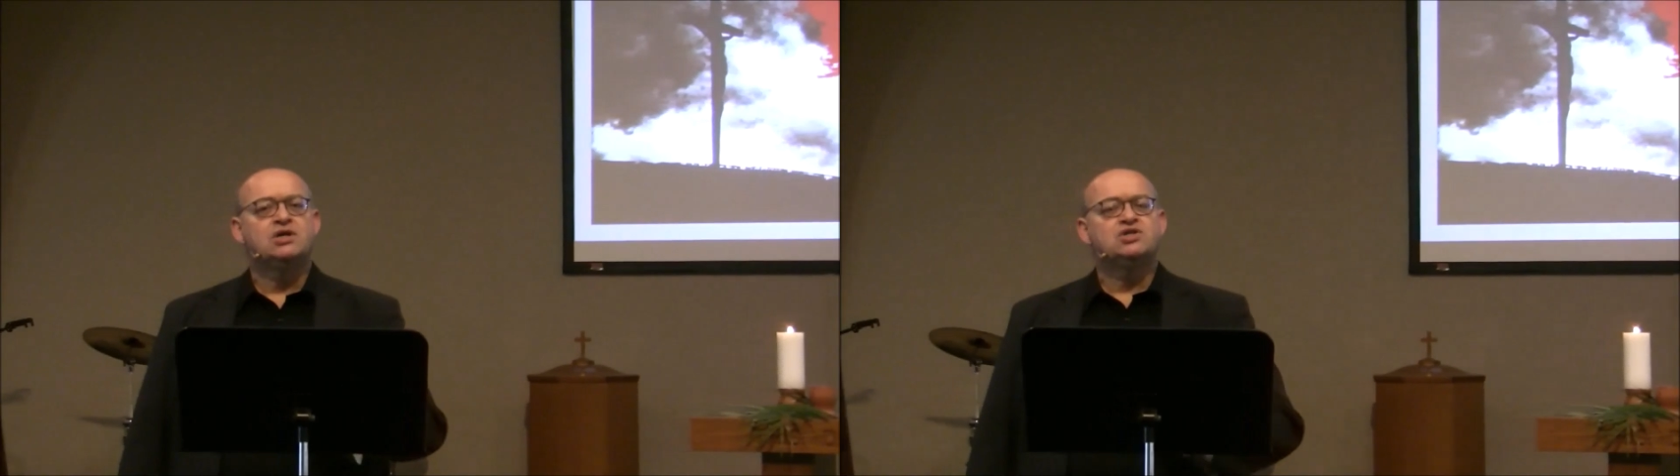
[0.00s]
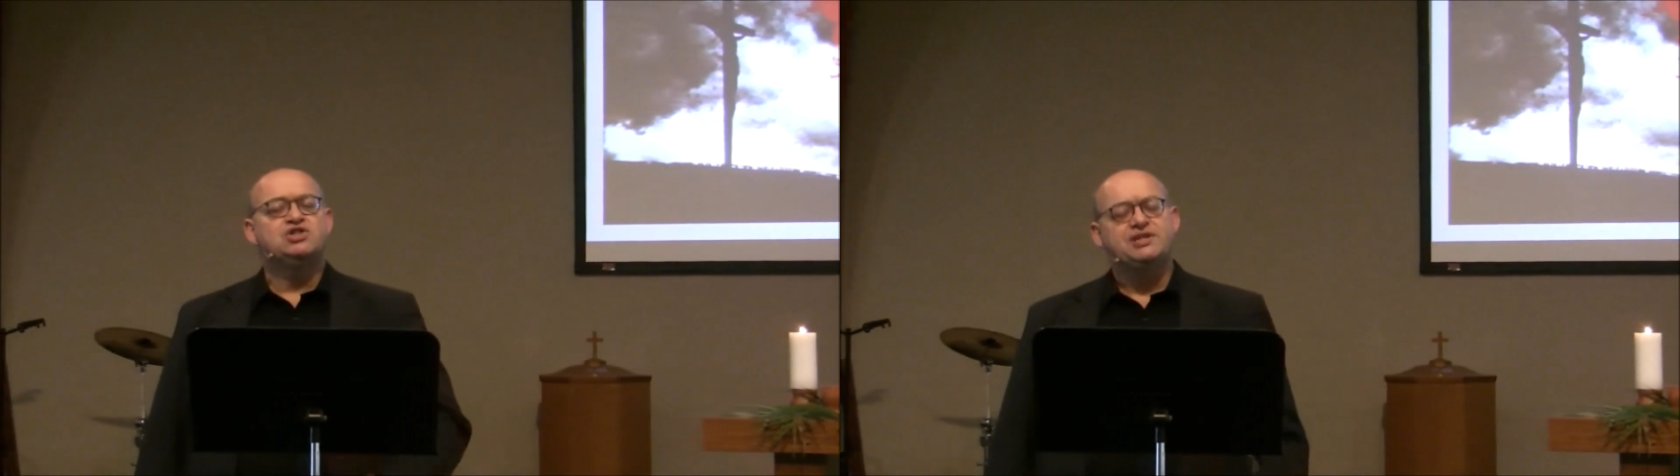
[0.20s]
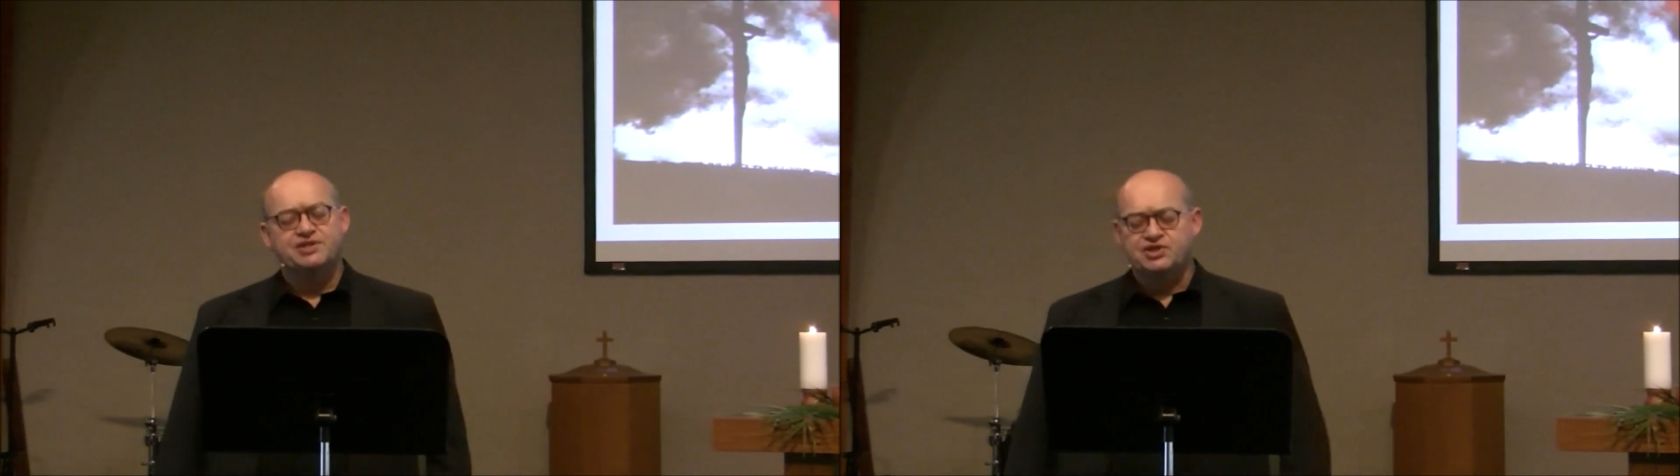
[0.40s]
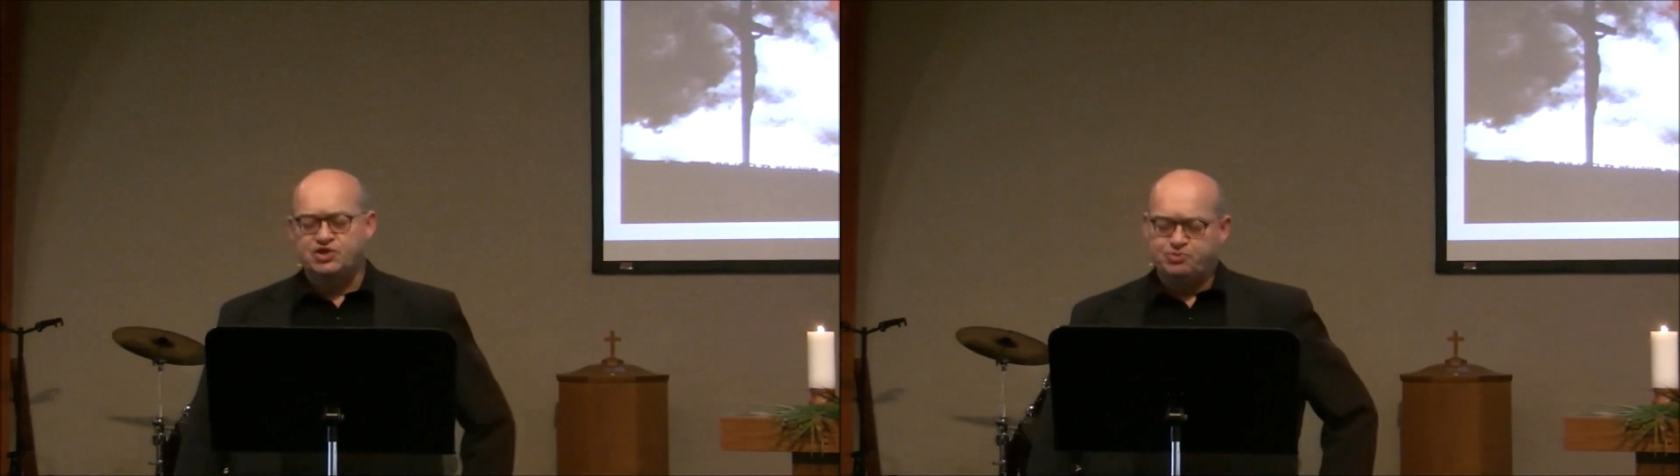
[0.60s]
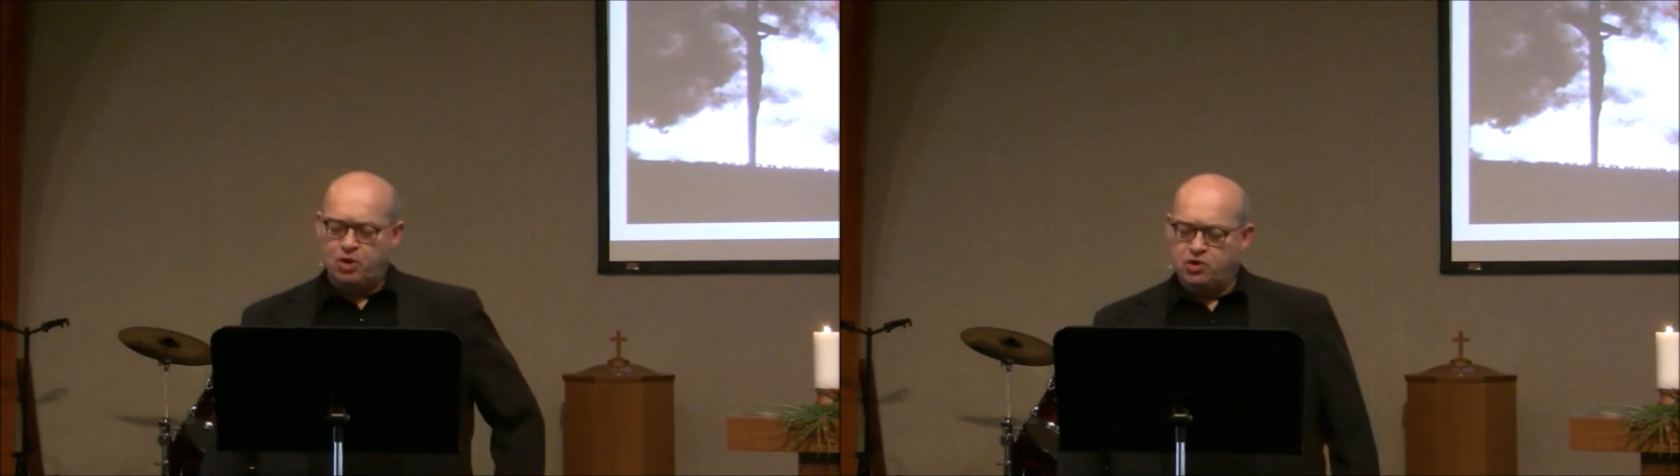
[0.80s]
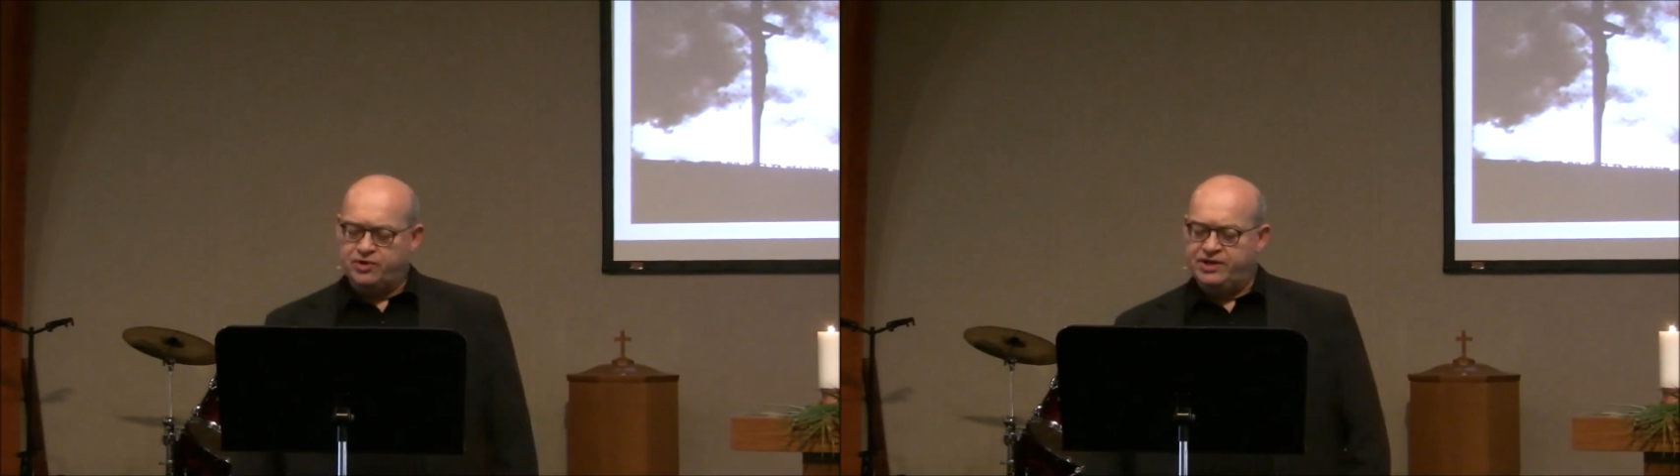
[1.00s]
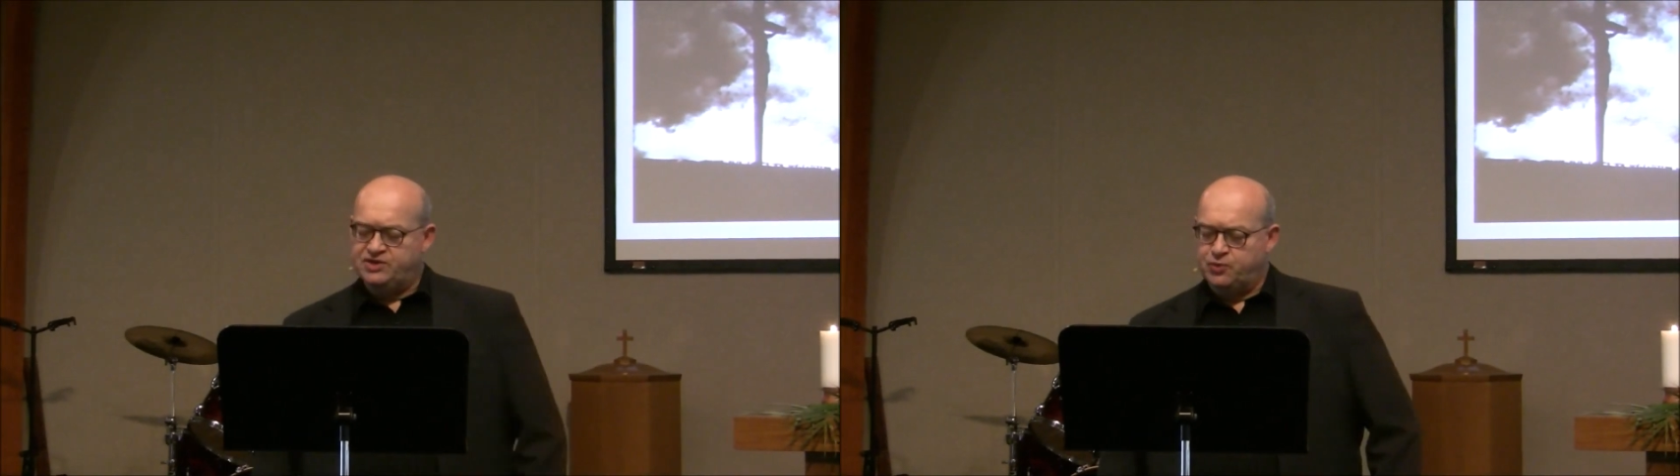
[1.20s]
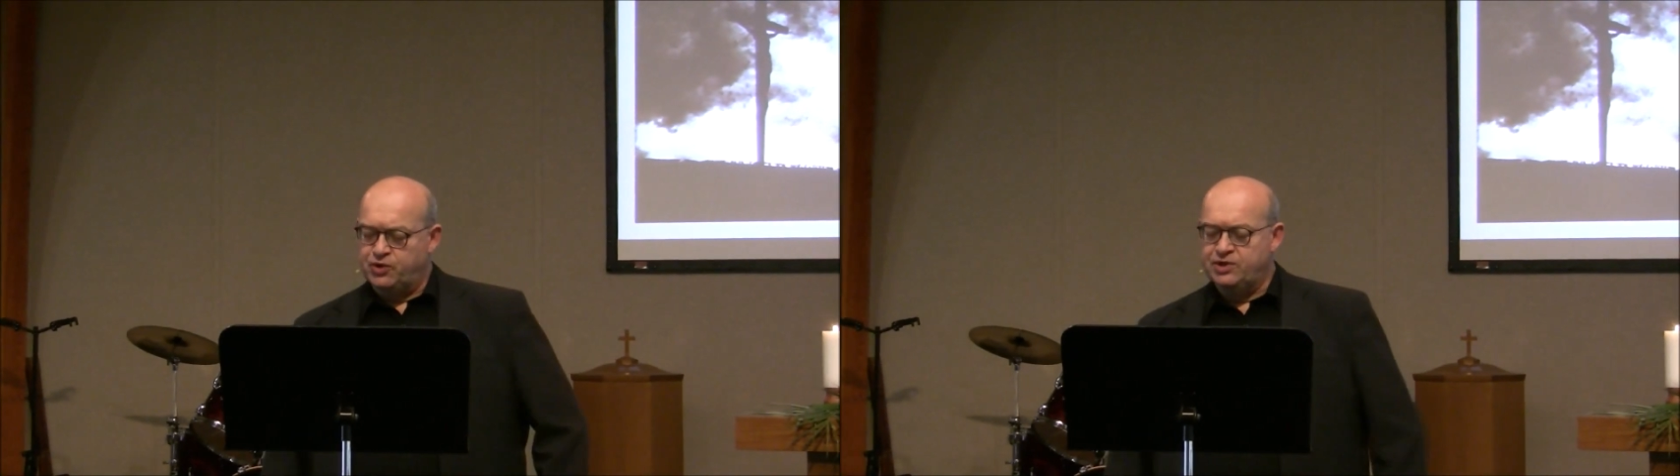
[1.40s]
Jesus spoke these
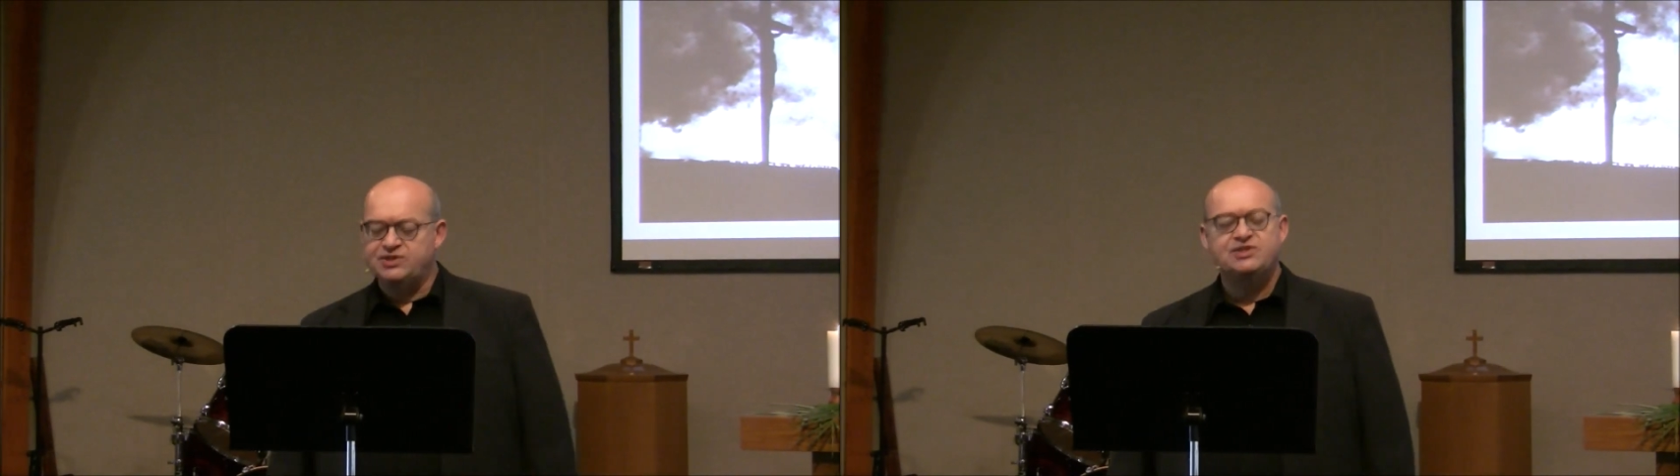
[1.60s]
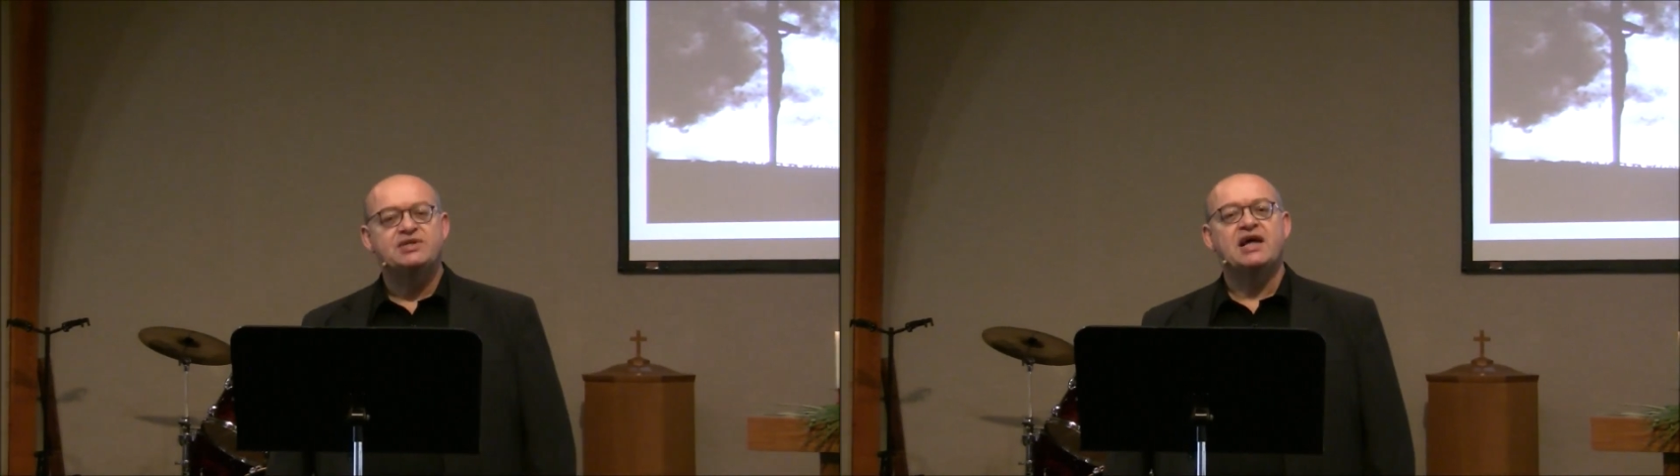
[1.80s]
words